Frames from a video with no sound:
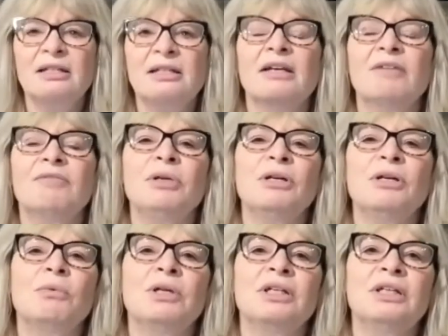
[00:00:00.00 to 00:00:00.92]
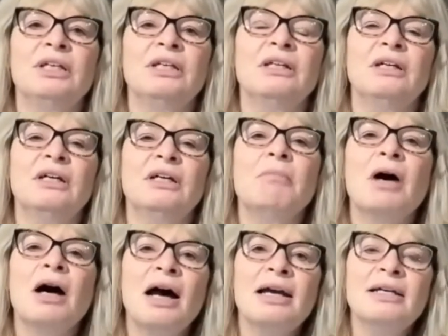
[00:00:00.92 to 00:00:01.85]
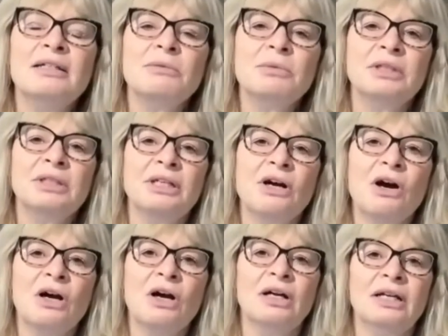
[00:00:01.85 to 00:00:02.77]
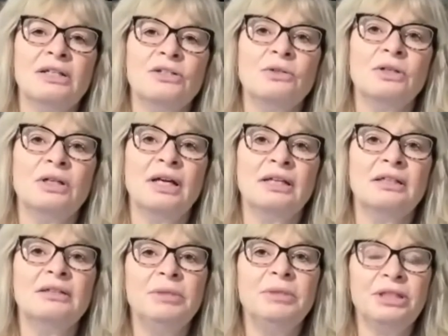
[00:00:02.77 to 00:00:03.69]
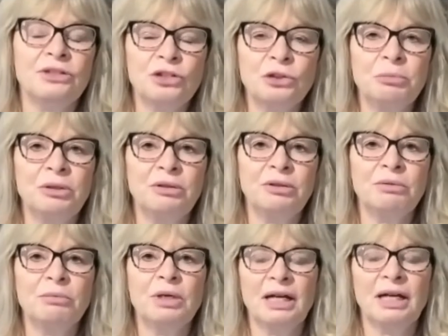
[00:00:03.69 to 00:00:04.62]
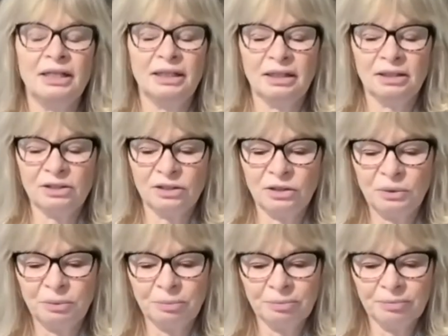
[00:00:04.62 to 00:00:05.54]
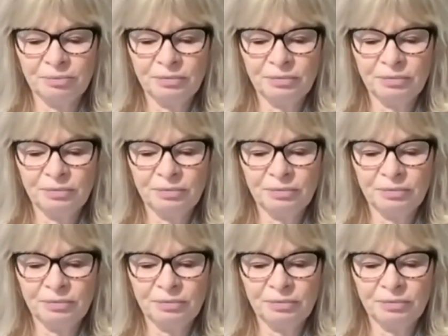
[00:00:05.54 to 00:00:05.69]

to give me a willing mind, a willing heart, and to enlighten me and show me what I needed to know.